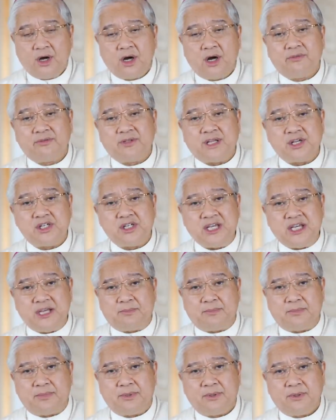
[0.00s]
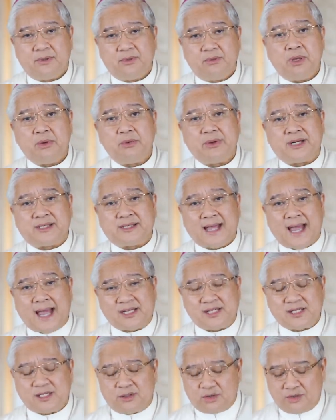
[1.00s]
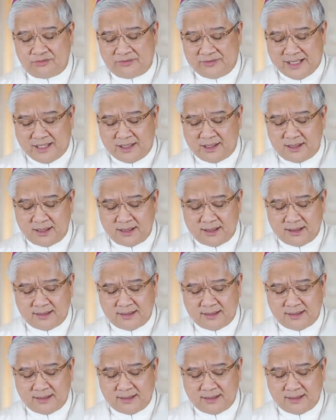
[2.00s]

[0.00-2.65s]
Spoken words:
of the sheep we were tasked to feed?